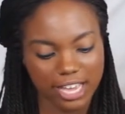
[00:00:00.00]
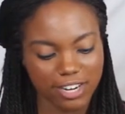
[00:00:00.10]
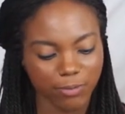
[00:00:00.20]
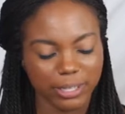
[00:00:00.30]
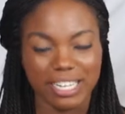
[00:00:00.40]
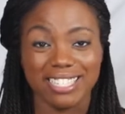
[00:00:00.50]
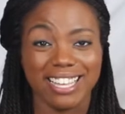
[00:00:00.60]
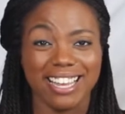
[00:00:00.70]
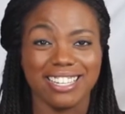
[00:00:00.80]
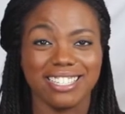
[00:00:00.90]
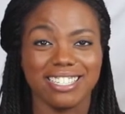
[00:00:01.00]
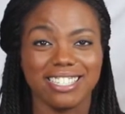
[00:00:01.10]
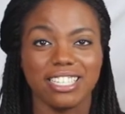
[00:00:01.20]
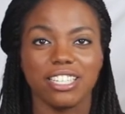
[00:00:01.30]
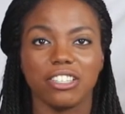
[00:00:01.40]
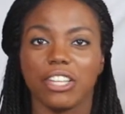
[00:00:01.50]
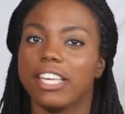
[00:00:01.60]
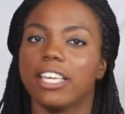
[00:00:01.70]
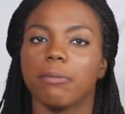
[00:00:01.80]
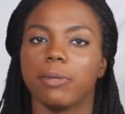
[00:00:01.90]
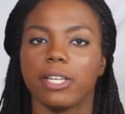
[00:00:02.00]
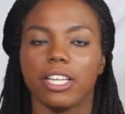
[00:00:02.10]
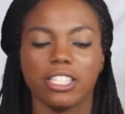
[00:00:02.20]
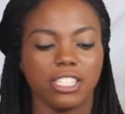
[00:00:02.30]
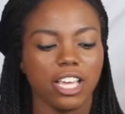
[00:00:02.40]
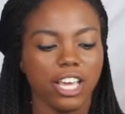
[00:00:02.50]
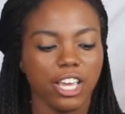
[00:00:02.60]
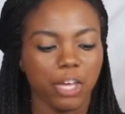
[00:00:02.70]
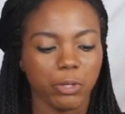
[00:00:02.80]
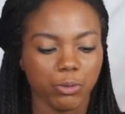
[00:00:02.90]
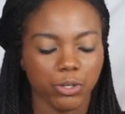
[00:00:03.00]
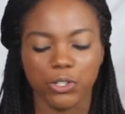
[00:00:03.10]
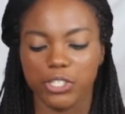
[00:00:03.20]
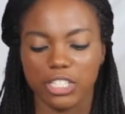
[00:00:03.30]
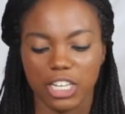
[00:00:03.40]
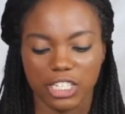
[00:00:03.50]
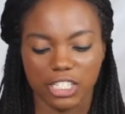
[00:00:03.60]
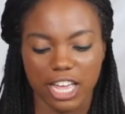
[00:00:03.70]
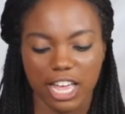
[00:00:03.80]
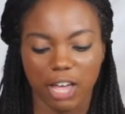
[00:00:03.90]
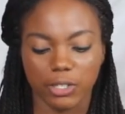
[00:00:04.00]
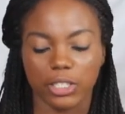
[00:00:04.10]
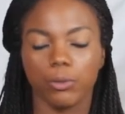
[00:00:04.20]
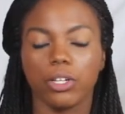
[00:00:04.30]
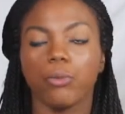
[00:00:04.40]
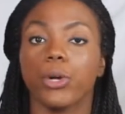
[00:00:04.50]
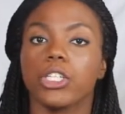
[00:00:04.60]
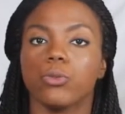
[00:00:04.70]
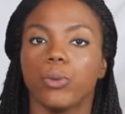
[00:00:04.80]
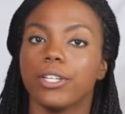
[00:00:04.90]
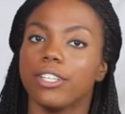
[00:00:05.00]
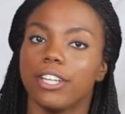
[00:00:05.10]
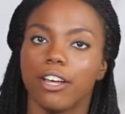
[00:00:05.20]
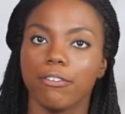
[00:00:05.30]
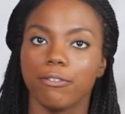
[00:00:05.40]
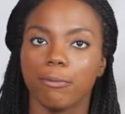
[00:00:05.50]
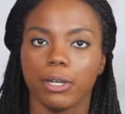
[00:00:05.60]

I didn't realize that I didn't like it because it was one of those things that I was like, well, it works well enough,